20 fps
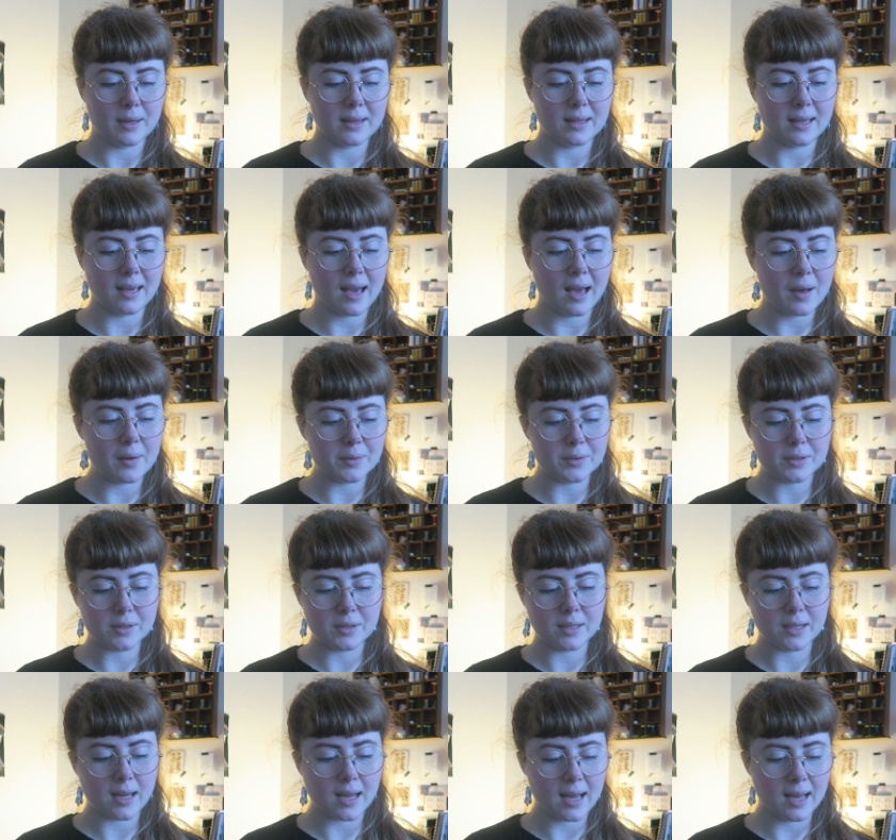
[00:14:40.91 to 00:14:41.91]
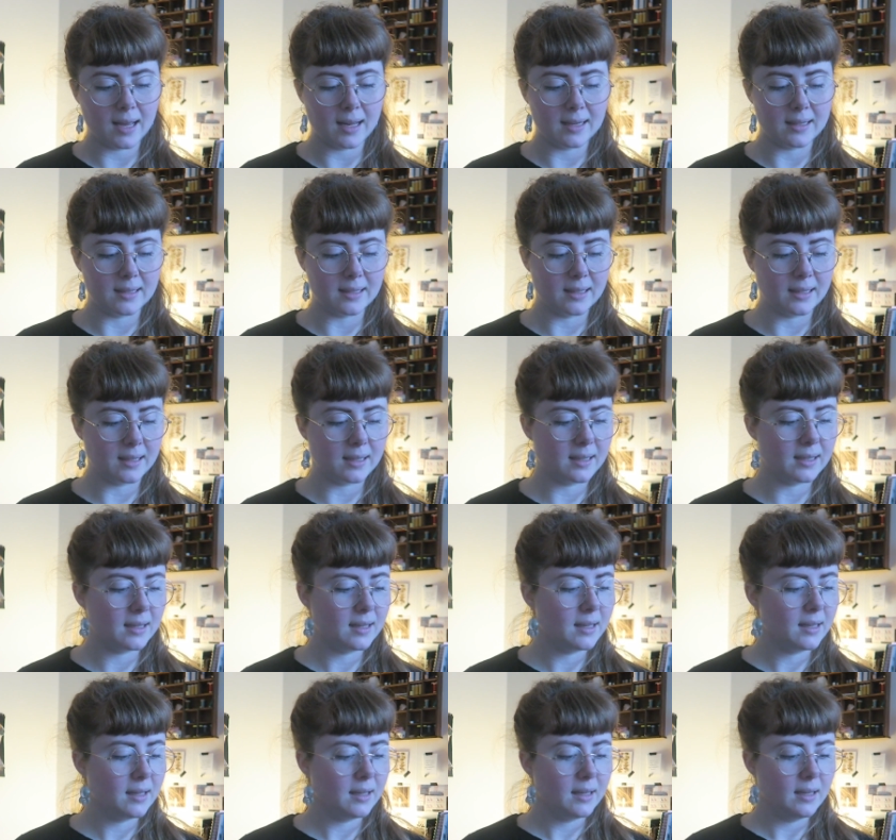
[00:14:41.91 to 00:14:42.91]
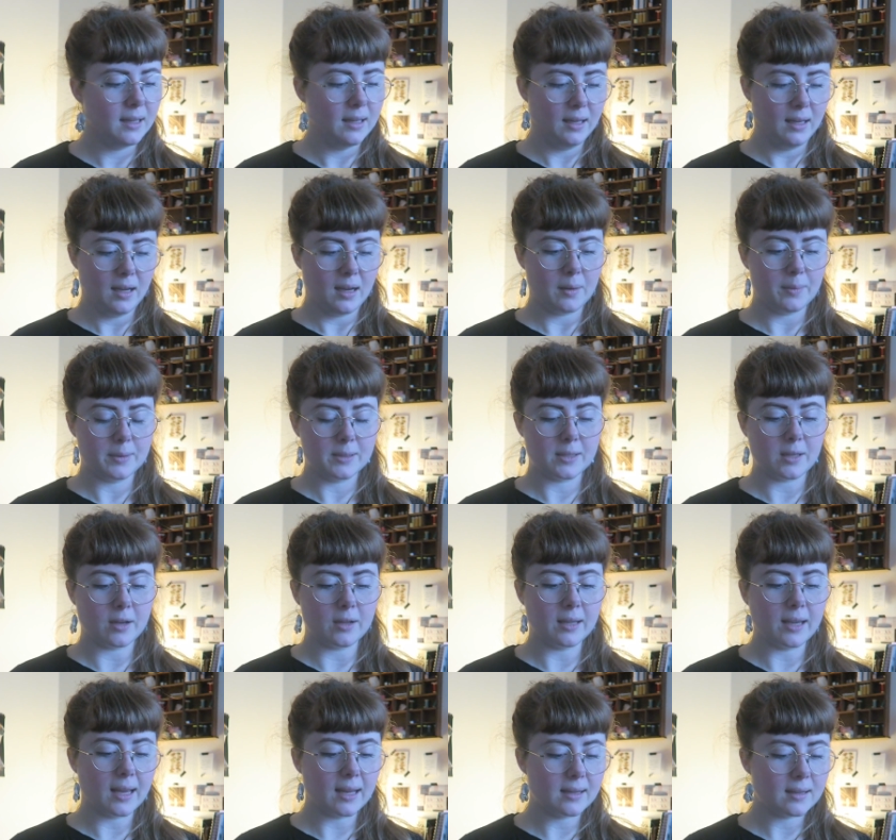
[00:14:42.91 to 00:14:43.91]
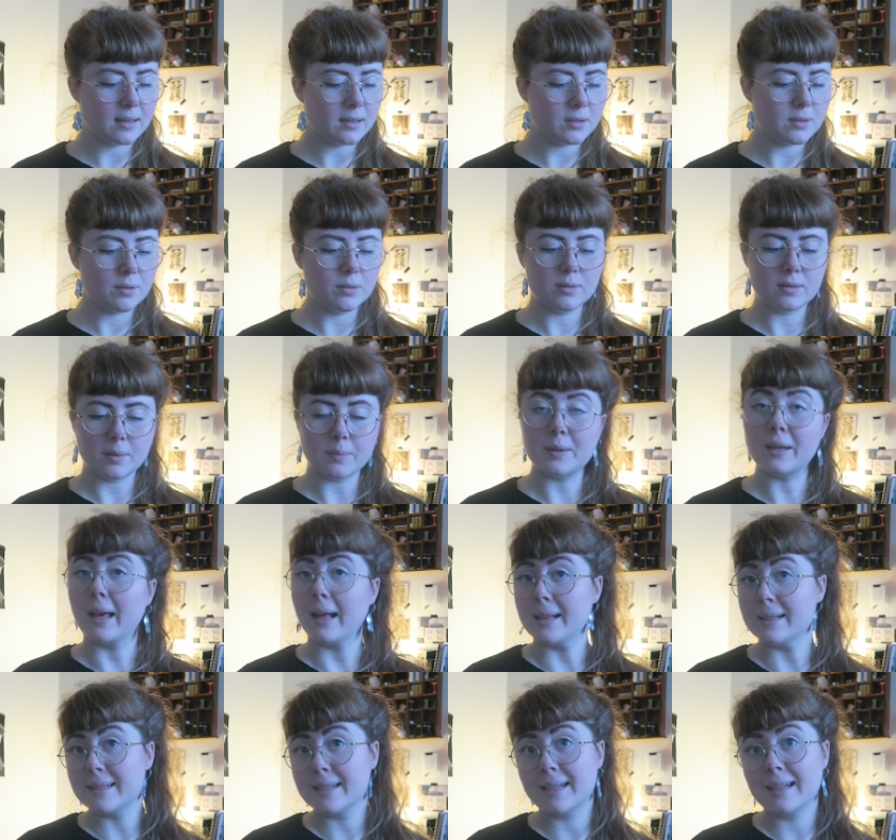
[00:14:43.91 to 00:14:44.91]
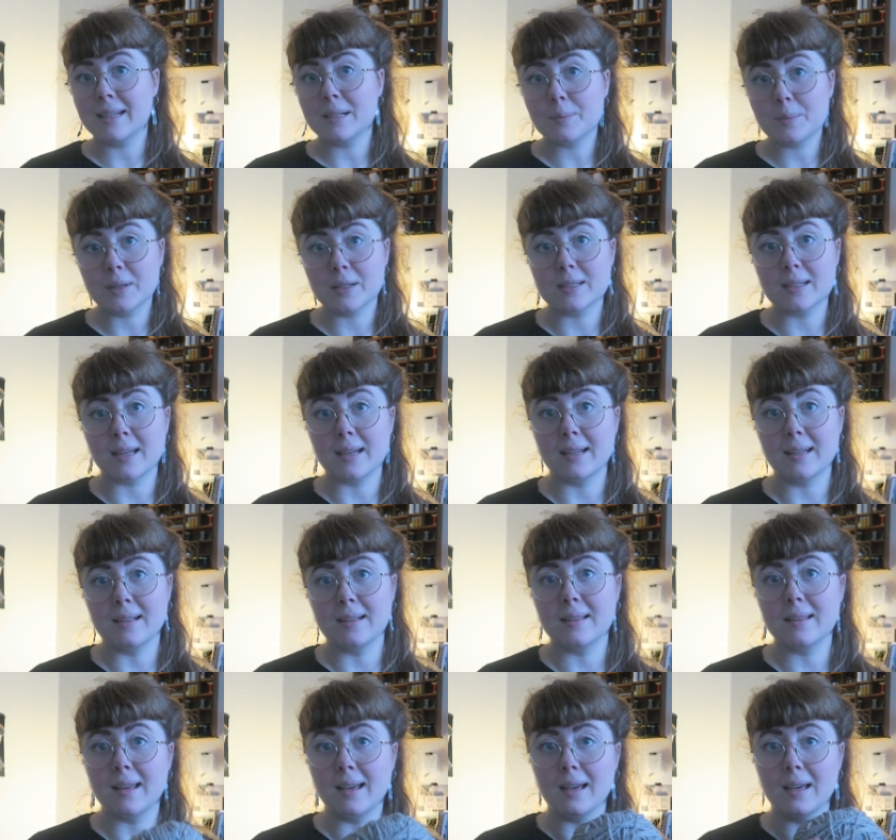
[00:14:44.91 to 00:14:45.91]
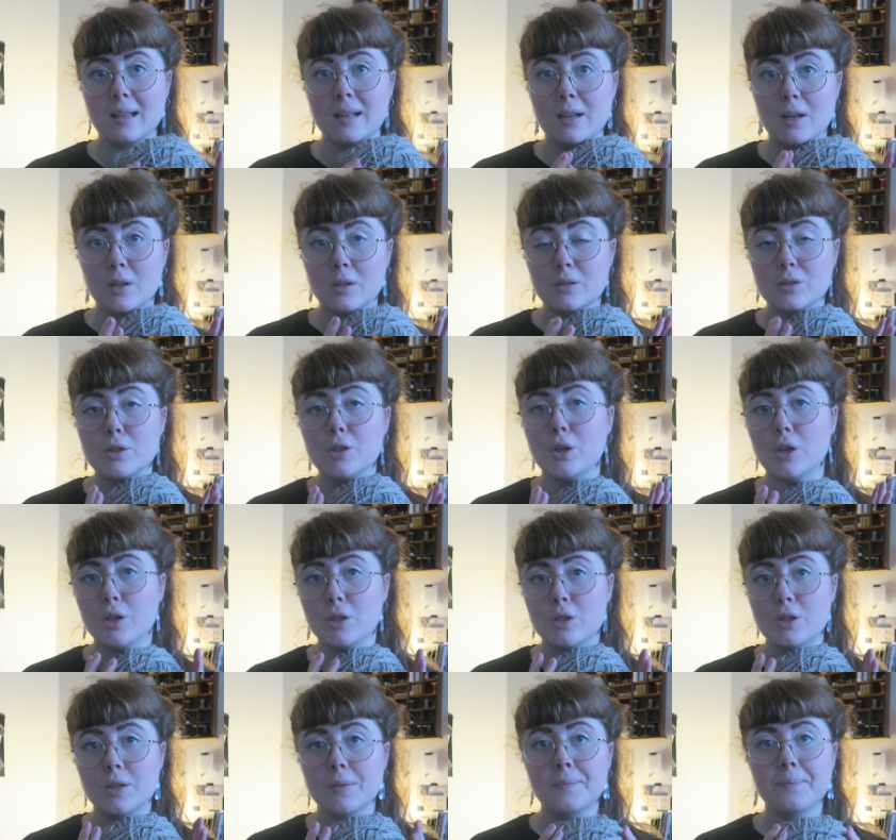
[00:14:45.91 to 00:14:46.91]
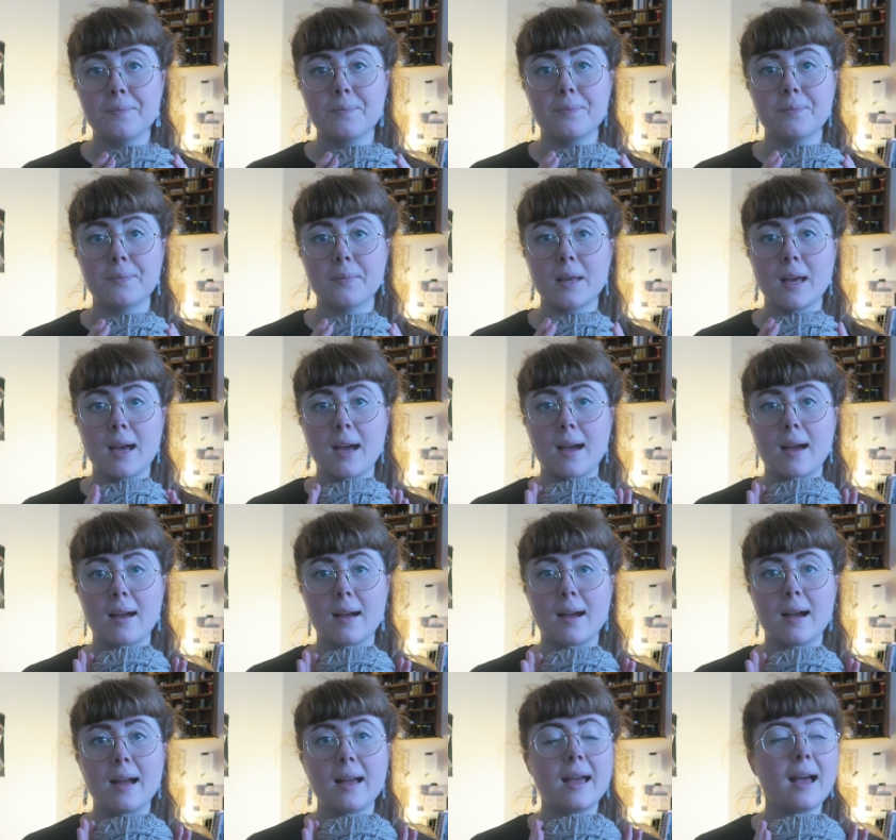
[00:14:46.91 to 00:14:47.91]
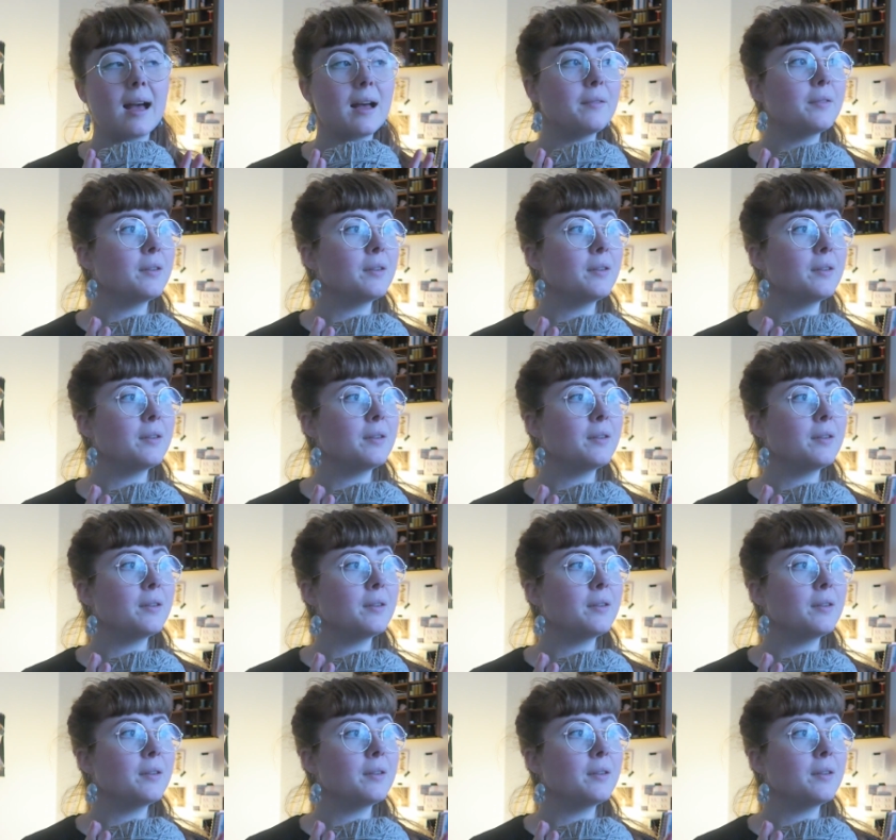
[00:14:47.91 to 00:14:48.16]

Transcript: thing out, and I will start again and do something else in it because I didn't think it looked good. I